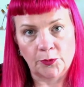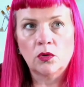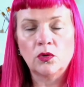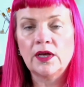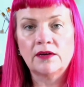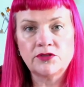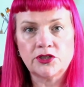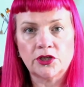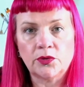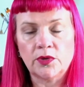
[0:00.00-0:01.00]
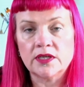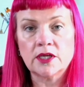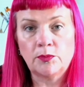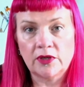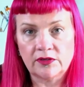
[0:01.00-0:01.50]
All you have to do is
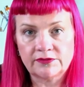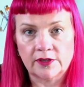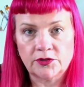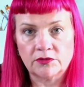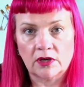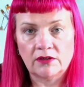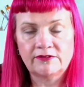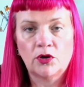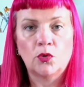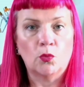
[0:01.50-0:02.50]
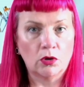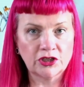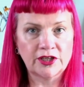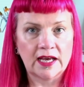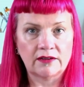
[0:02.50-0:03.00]
upload the photograph, watch
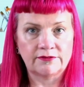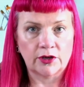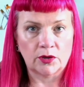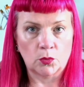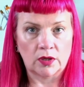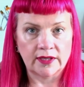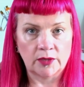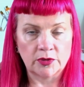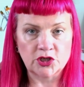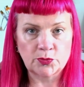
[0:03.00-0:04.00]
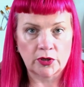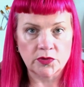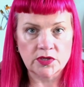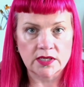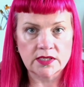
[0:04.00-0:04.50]
the advert while the image is
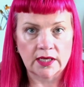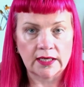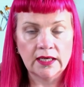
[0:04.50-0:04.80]
processing,